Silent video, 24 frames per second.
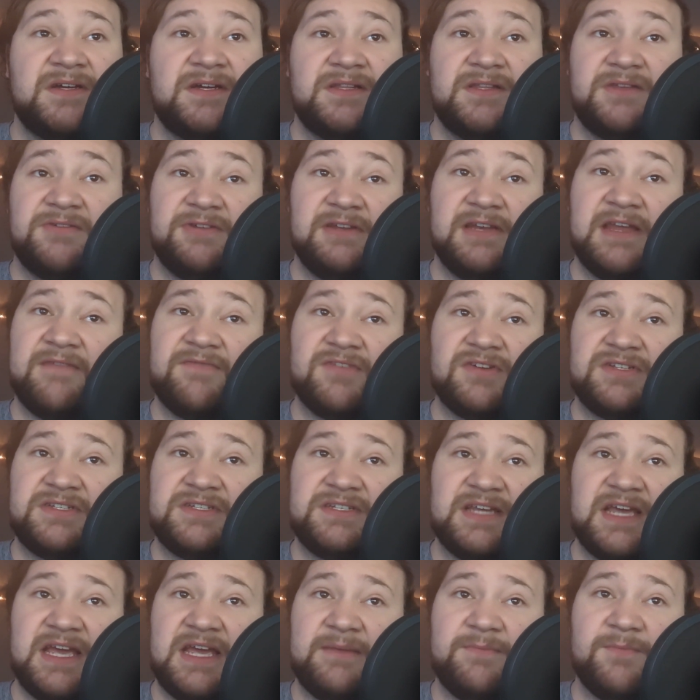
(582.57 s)
though he never
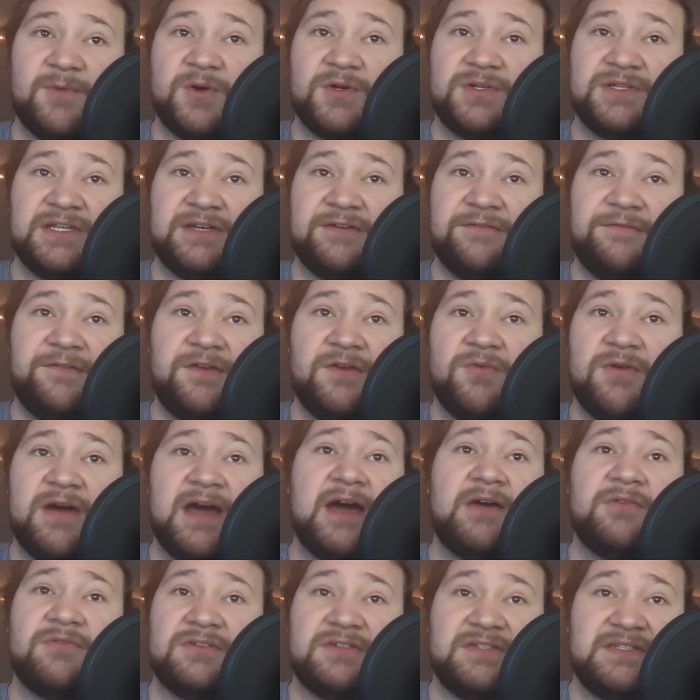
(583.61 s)
stayed more than a few
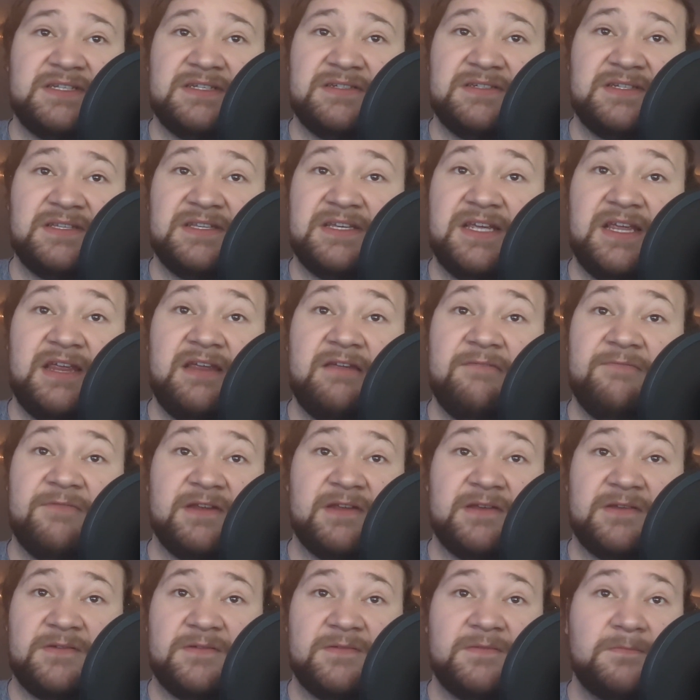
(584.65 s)
hours into the
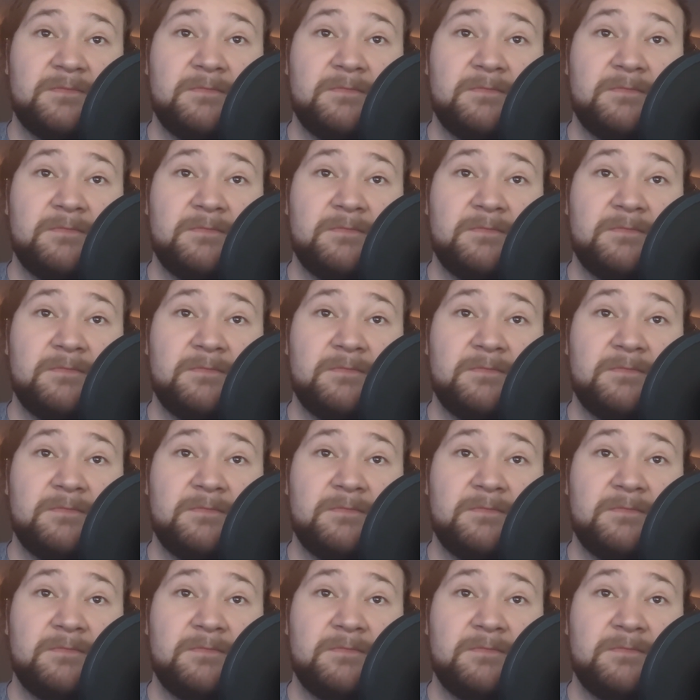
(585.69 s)
evening.